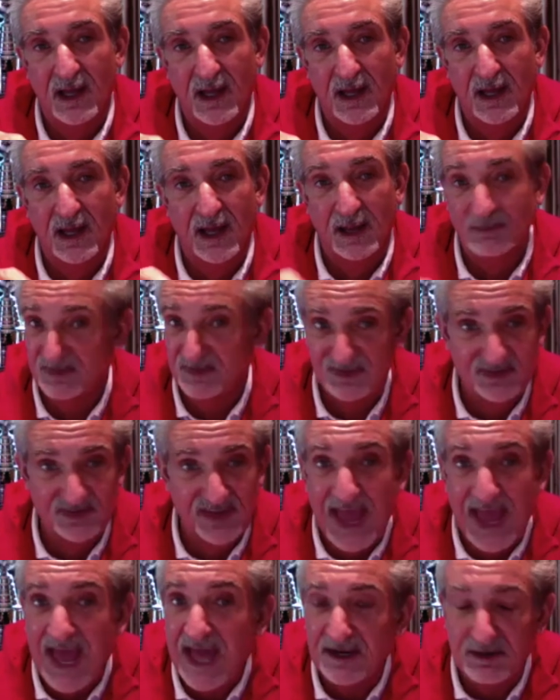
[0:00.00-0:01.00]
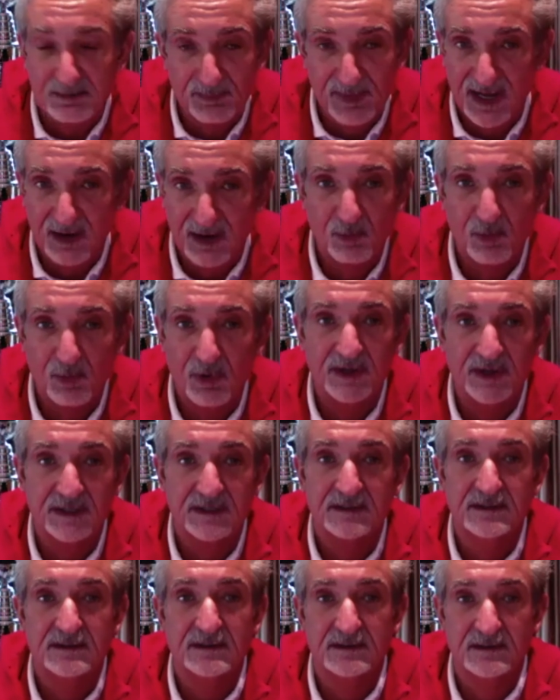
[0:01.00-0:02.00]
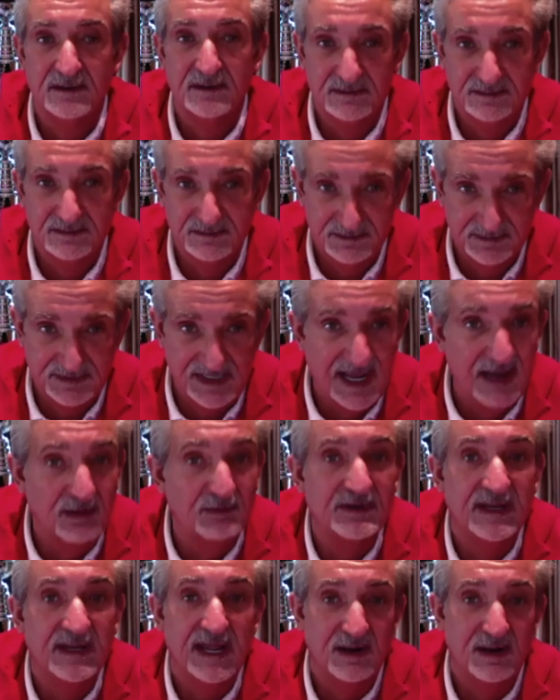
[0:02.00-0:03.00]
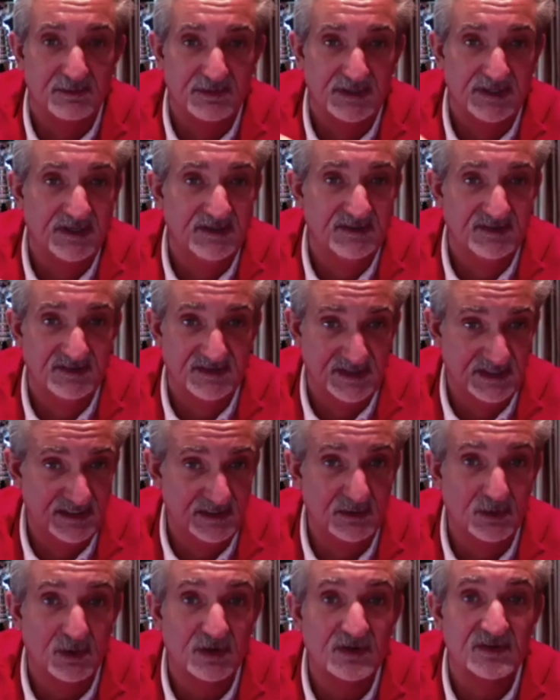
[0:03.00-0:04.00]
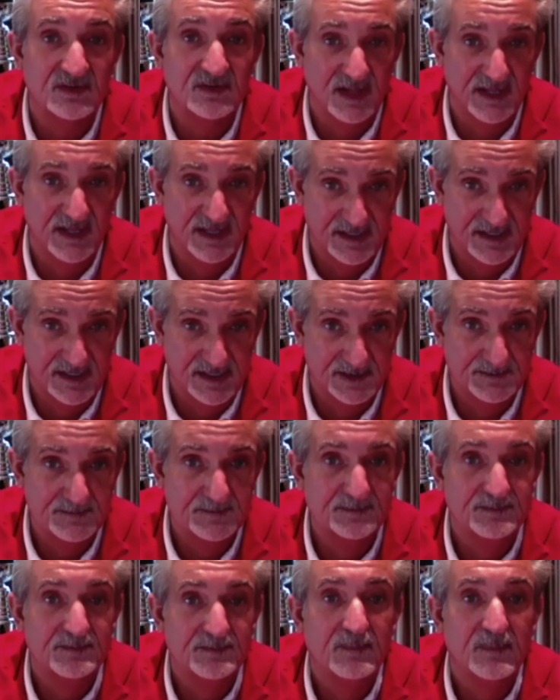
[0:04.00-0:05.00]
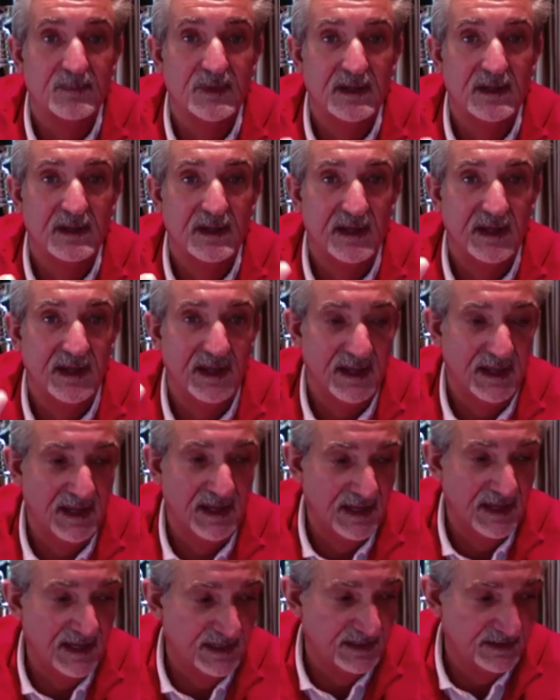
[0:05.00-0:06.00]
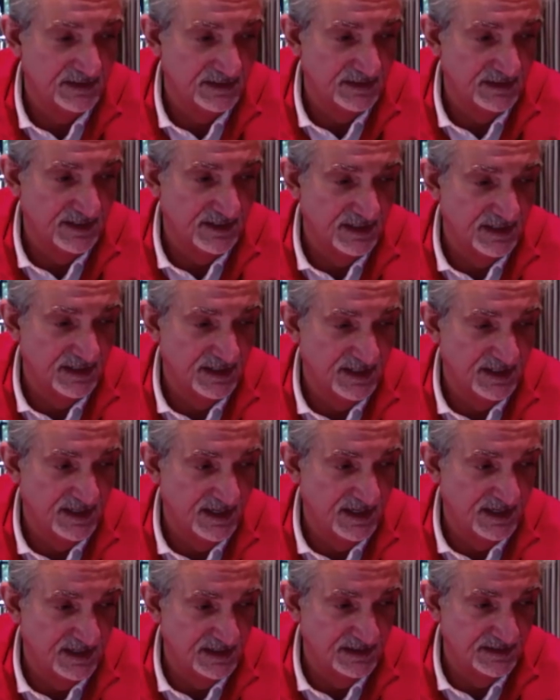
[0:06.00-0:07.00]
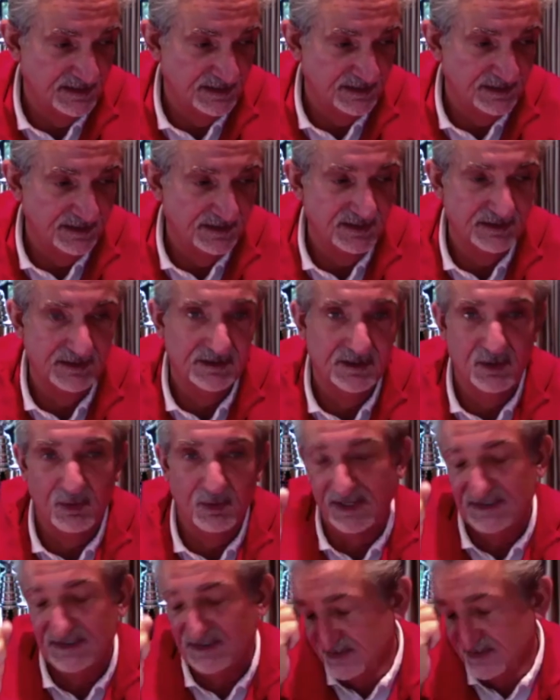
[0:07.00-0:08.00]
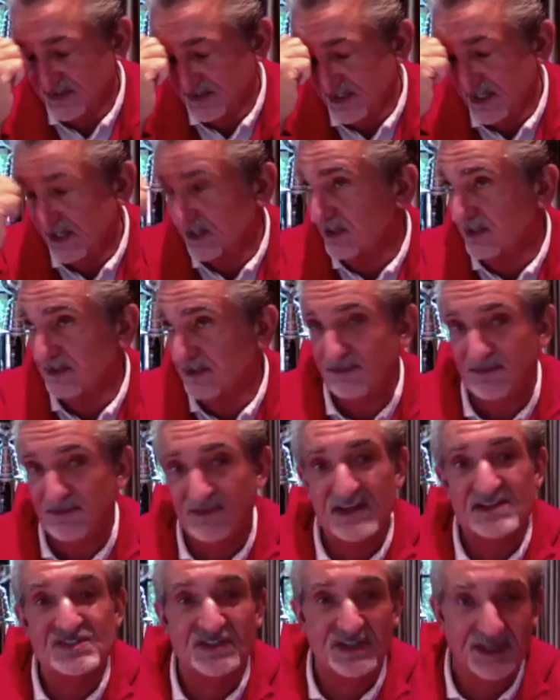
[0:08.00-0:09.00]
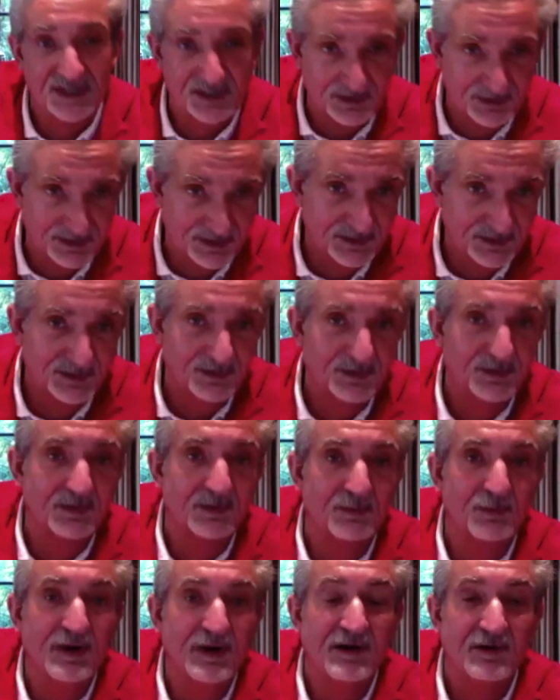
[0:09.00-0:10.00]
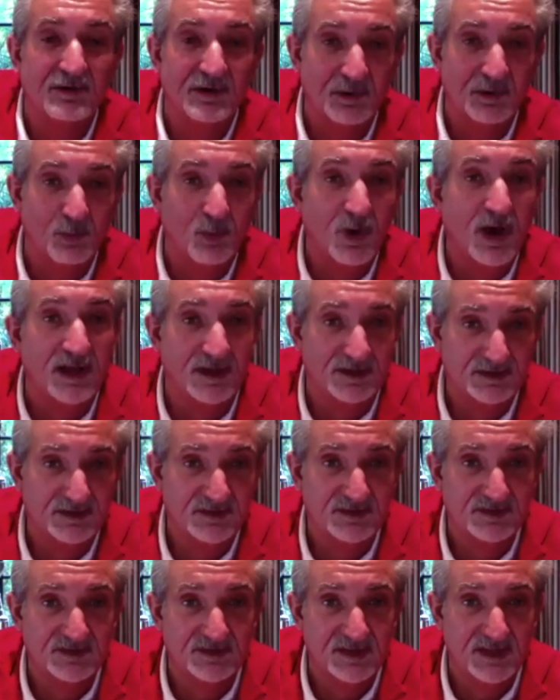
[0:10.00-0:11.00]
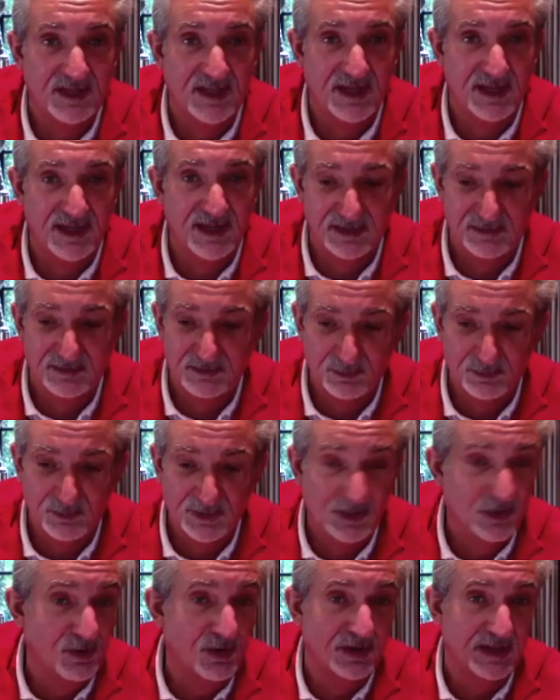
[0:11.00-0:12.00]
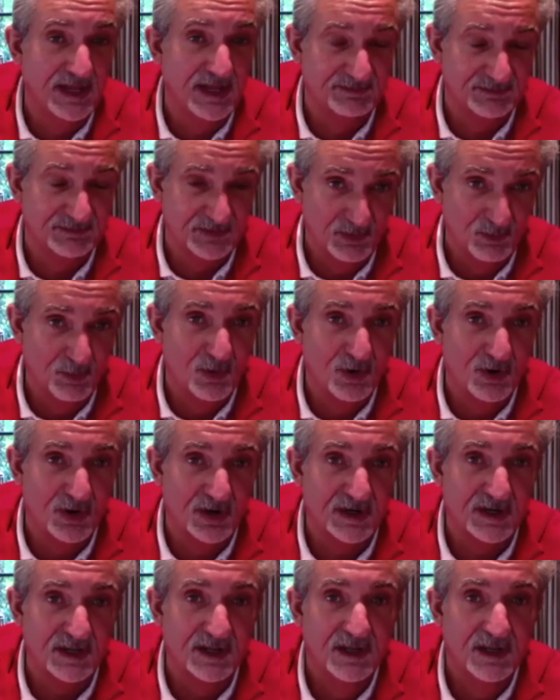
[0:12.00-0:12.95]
I'm sad about what downtown DC looks like. And you know, I still envision where it was, and we all have to work